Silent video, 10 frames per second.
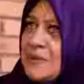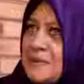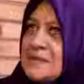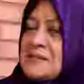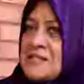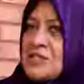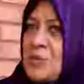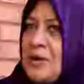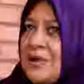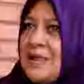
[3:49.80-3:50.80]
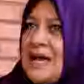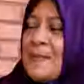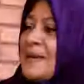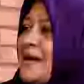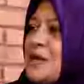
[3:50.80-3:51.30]
Arabic places as
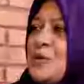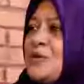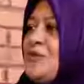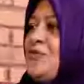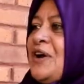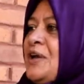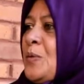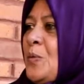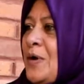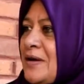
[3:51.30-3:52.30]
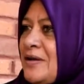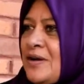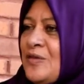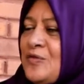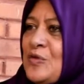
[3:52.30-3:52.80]
well, but I couldn't find
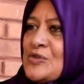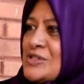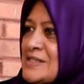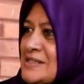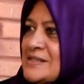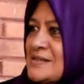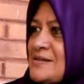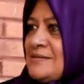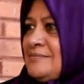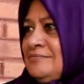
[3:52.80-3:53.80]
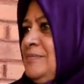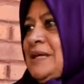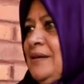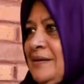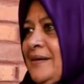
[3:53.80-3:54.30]
one for just
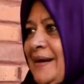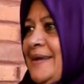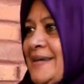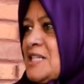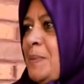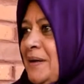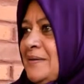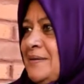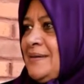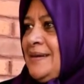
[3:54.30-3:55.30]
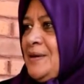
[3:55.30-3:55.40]
me, an expat.